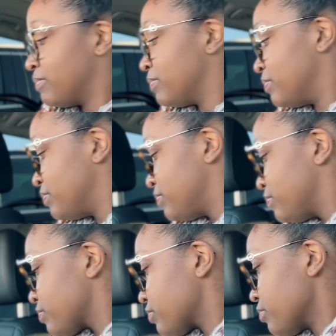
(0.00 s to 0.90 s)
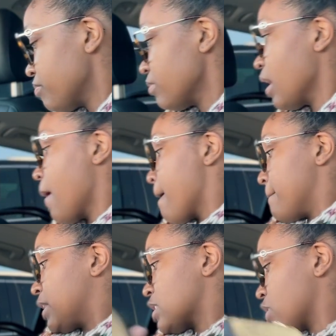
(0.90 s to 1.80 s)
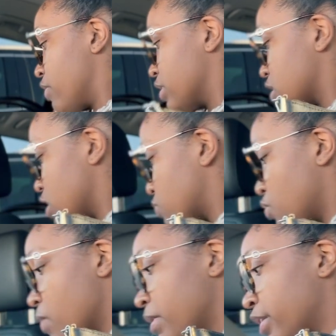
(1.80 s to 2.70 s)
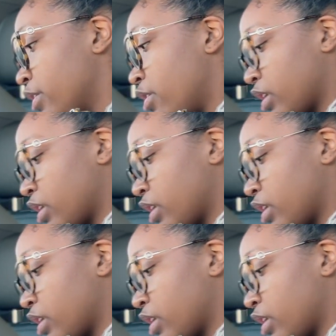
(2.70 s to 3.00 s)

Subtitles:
But let's go into this Walmart, y'all.